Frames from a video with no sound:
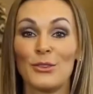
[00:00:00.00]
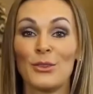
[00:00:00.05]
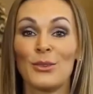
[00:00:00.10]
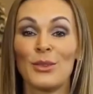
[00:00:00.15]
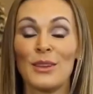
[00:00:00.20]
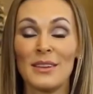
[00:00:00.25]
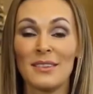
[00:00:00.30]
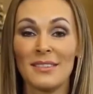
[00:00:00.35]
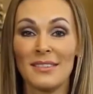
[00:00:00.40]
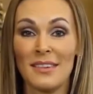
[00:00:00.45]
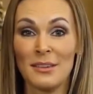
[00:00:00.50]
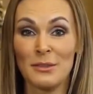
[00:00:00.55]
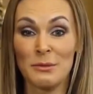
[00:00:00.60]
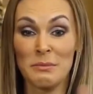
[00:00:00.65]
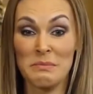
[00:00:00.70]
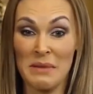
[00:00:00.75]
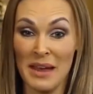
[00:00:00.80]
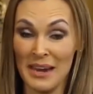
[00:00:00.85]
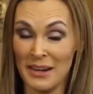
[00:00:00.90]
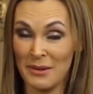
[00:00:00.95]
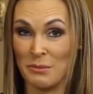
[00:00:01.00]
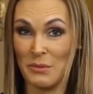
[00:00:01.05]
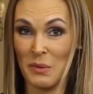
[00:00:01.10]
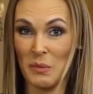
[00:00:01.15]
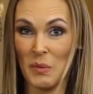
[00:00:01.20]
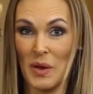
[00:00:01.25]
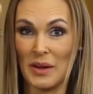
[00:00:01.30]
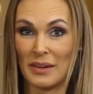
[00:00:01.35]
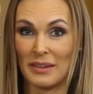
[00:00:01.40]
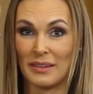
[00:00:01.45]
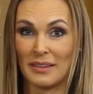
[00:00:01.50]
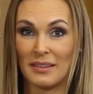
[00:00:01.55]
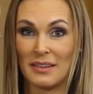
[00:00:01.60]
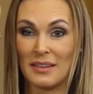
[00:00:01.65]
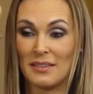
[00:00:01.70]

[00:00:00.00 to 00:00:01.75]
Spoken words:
So this is my number one.